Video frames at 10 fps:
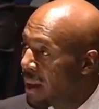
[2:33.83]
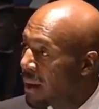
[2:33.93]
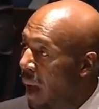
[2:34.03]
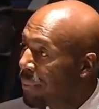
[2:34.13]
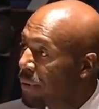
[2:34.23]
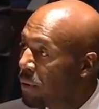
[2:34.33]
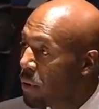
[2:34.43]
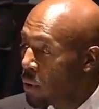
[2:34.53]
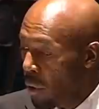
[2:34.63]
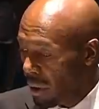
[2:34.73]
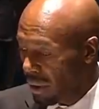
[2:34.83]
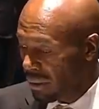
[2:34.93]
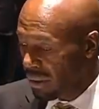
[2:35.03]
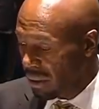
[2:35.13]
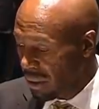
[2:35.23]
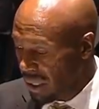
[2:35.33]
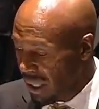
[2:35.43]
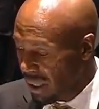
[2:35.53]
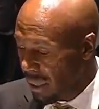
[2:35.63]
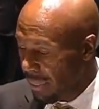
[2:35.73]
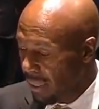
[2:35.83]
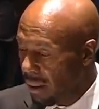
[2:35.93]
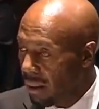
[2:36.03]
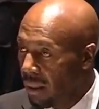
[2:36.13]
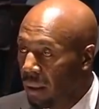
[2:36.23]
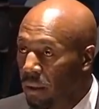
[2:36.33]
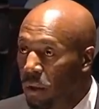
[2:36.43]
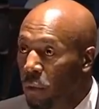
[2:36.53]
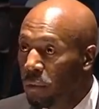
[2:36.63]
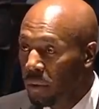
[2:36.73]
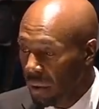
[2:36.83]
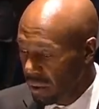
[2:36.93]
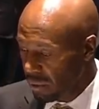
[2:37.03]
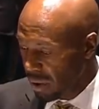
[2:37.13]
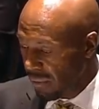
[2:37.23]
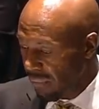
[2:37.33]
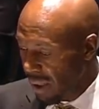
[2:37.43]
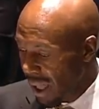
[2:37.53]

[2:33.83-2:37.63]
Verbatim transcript: Cops in New York took a knee. In Houston, Chief